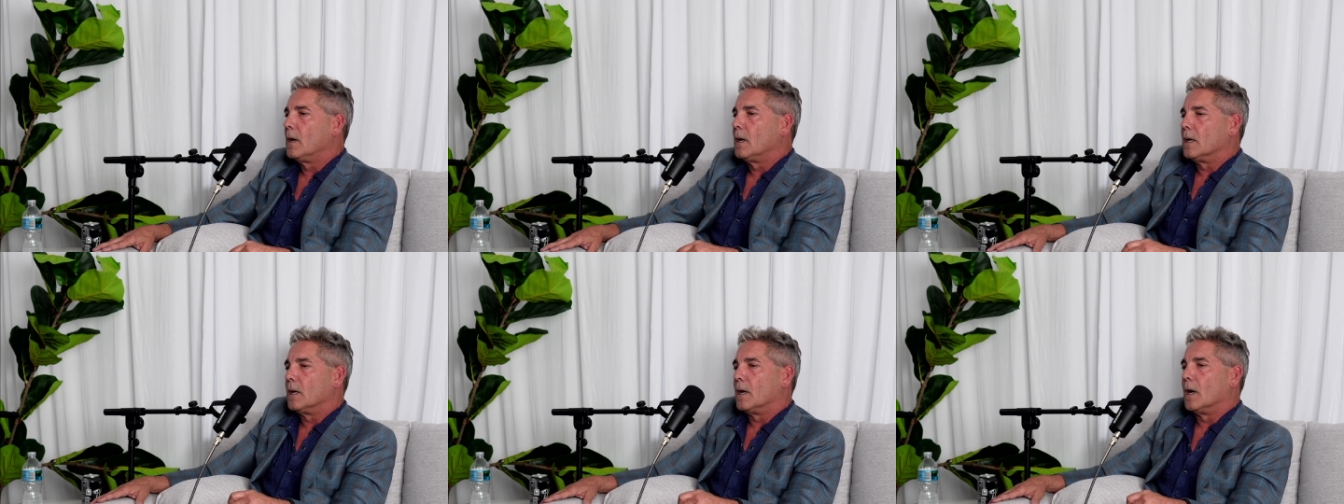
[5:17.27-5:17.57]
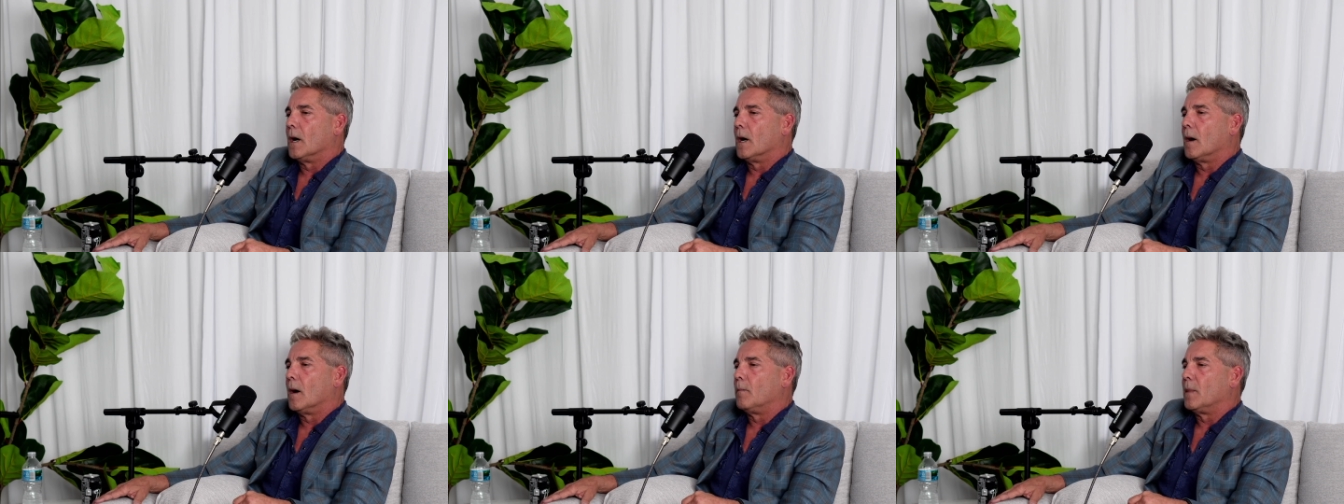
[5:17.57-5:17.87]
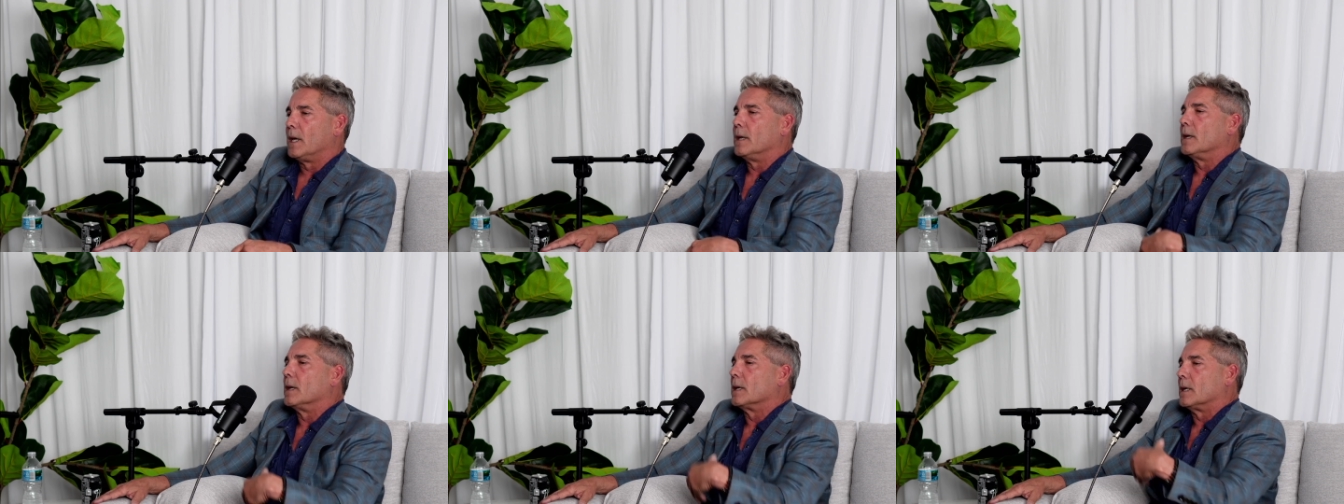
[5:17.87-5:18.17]

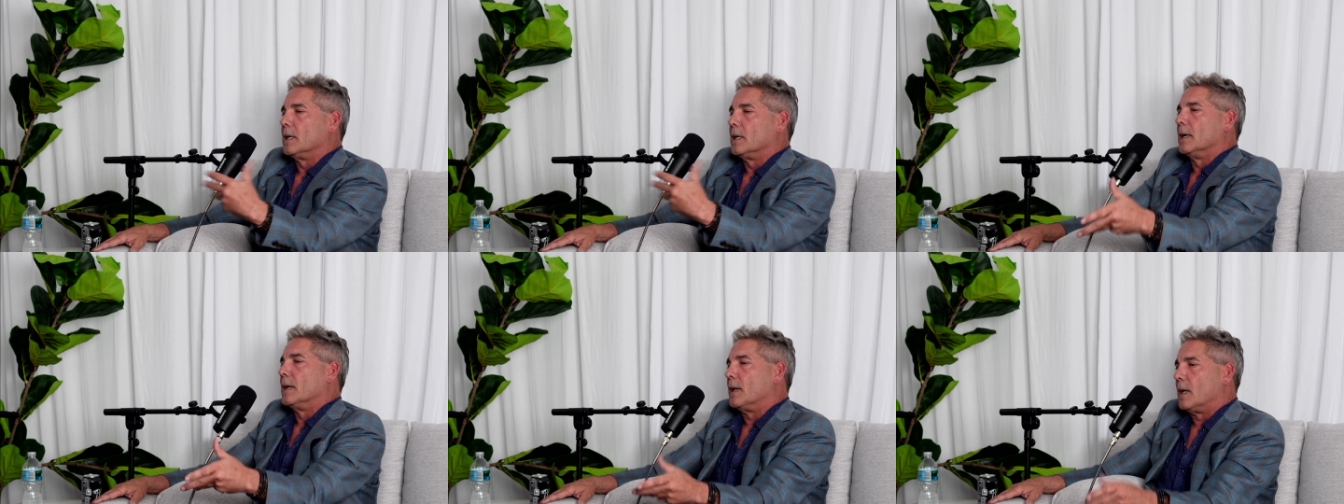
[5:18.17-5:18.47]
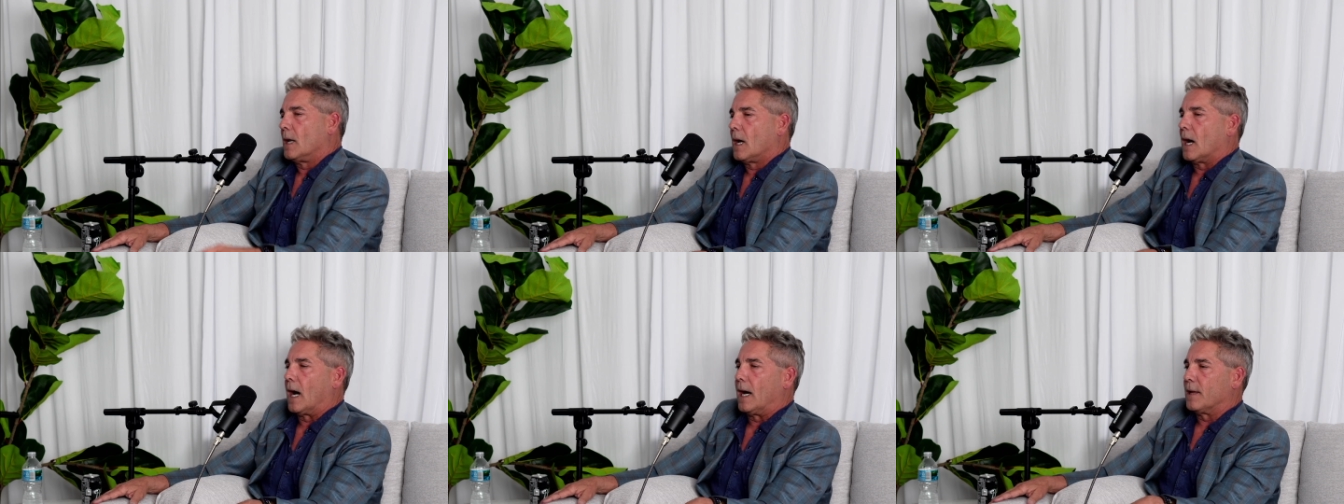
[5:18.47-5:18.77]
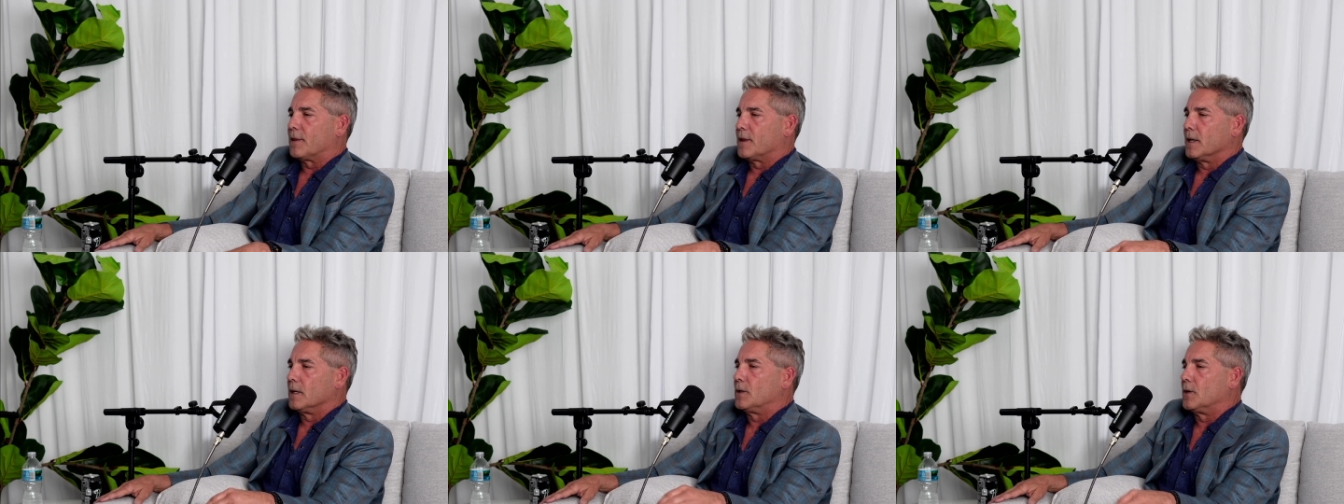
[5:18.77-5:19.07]
And again, I
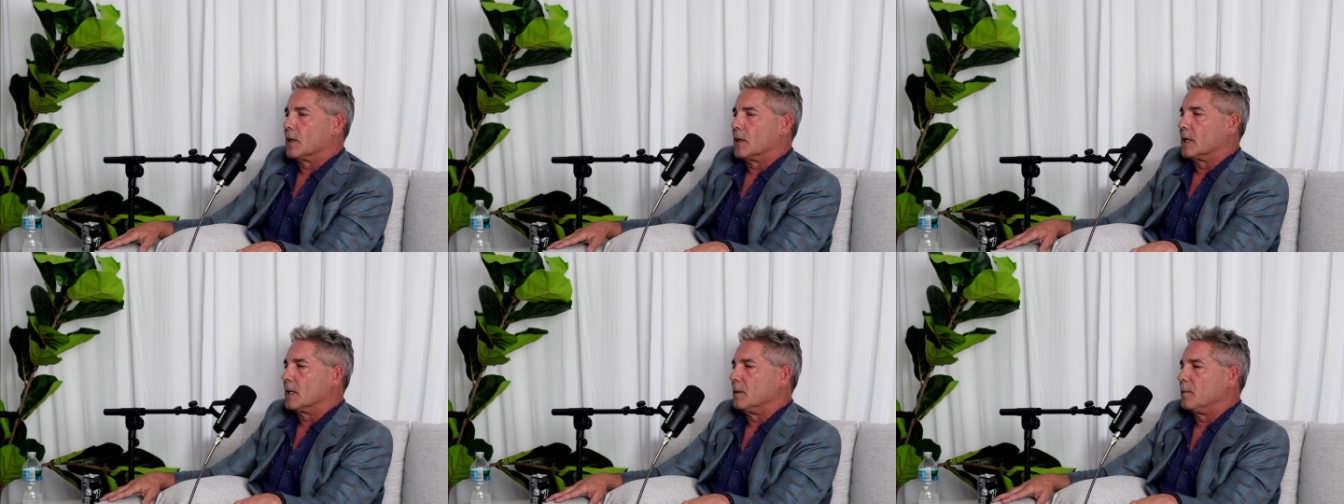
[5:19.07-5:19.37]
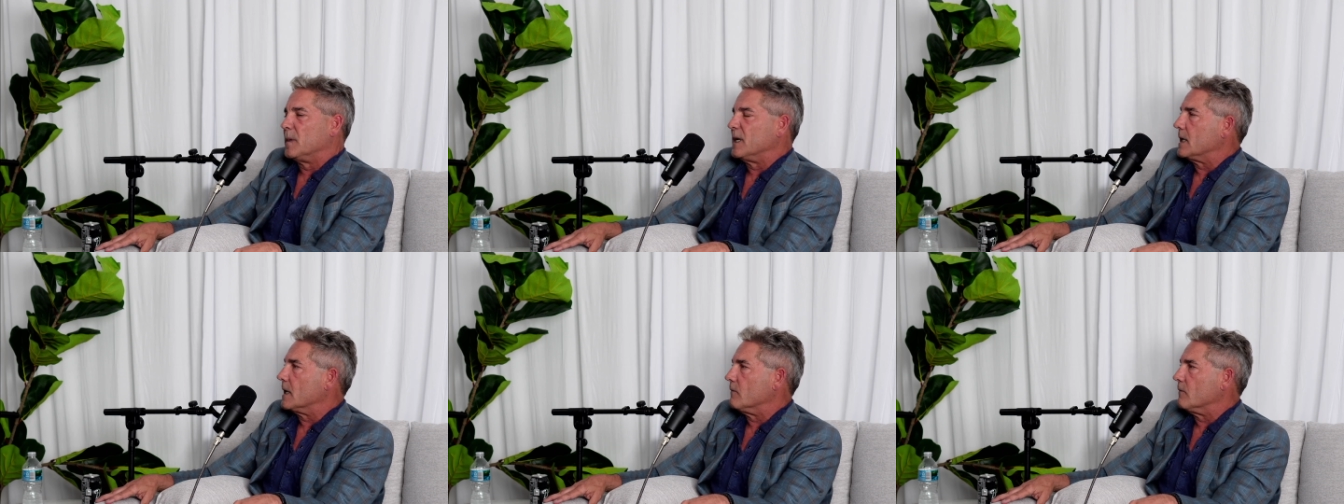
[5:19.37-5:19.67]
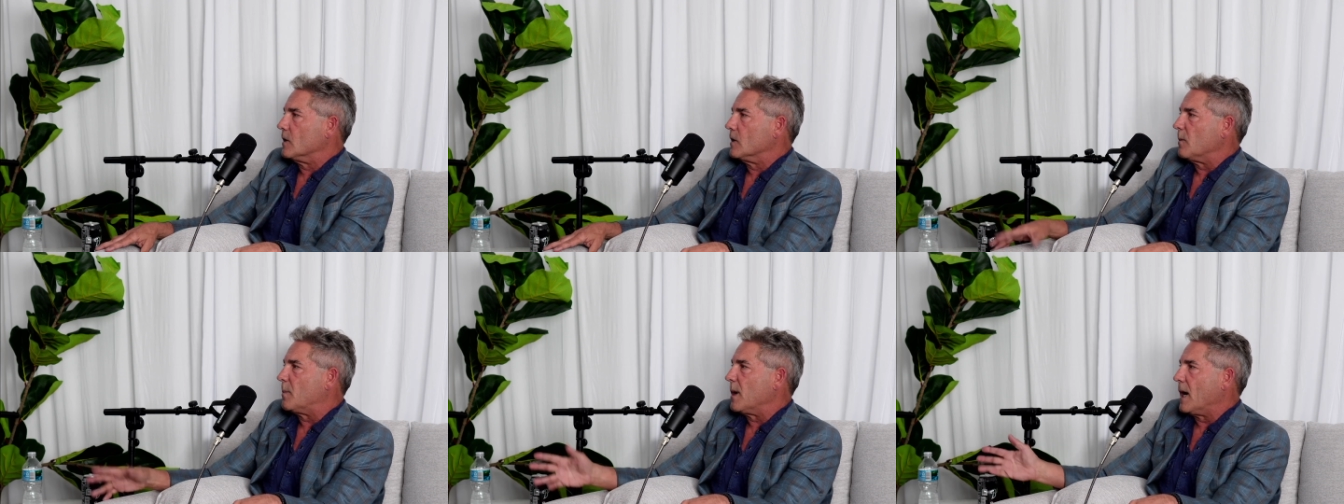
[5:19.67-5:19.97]
think you're going to be given
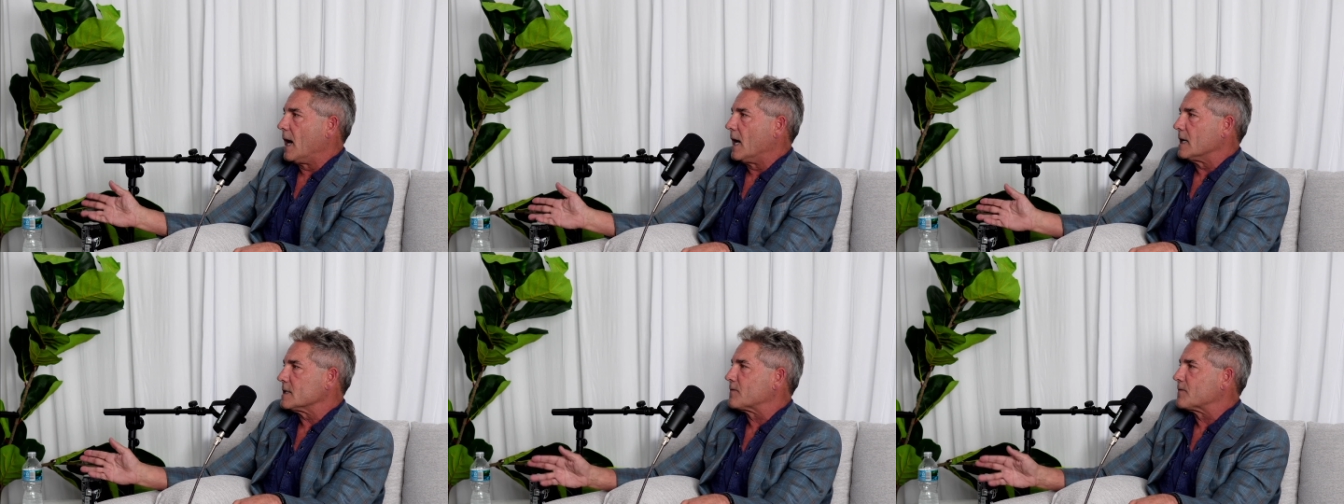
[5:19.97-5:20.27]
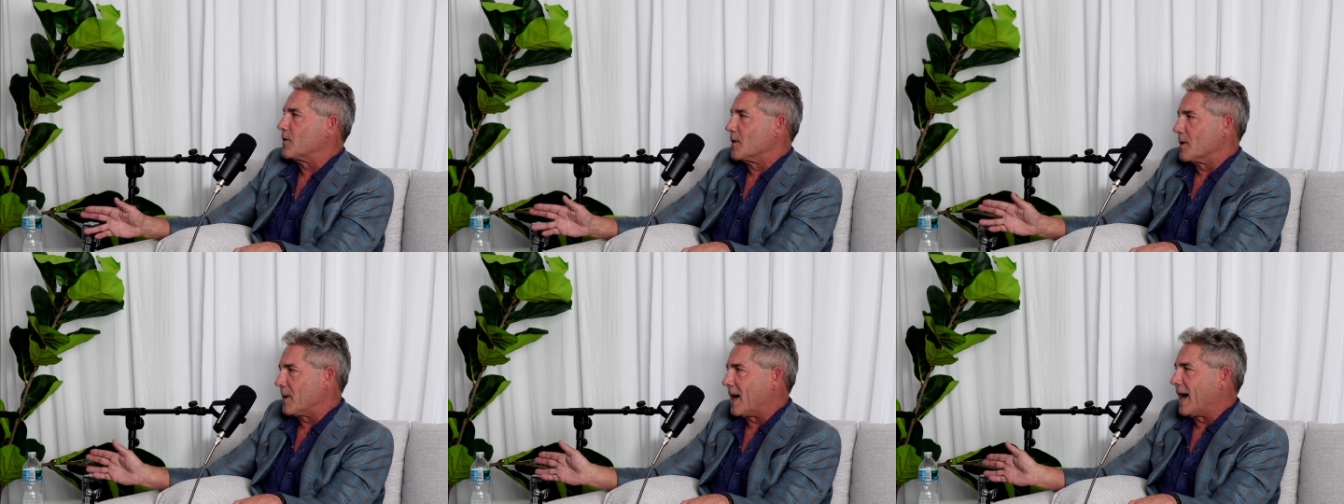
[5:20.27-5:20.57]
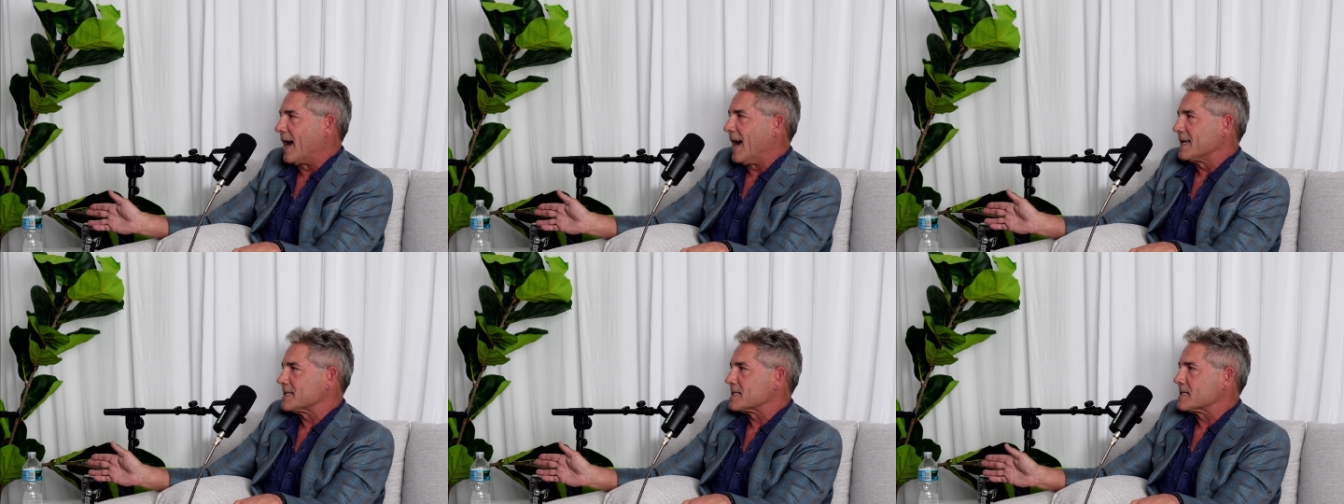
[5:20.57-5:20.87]
a pass for the past.